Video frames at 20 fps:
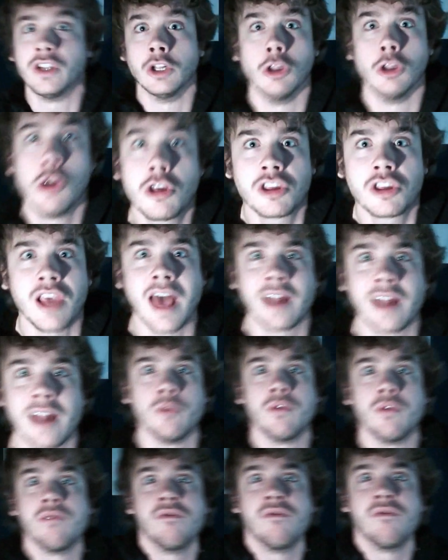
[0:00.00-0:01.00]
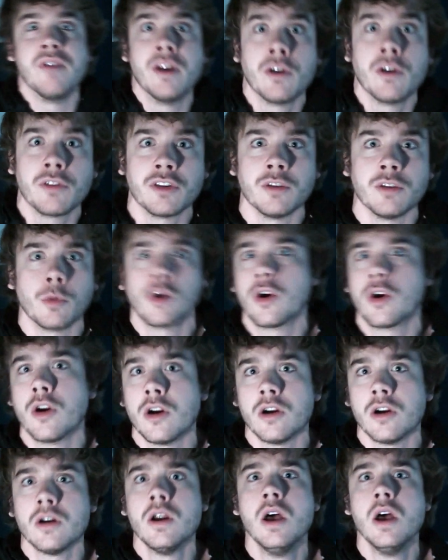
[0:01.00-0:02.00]
looks at him, and reveres him or
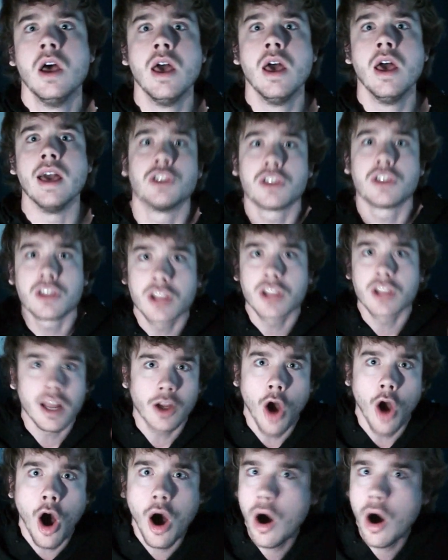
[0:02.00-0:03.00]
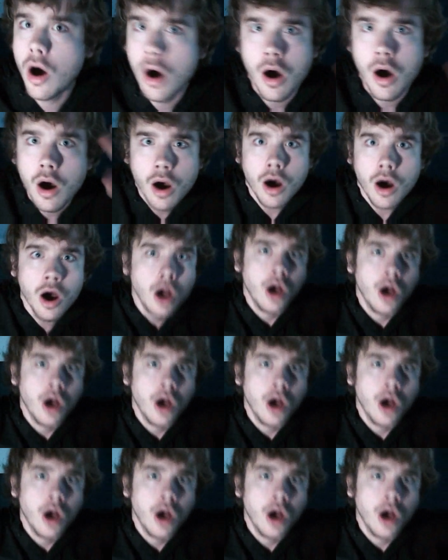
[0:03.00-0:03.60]
her, and just is like, oh,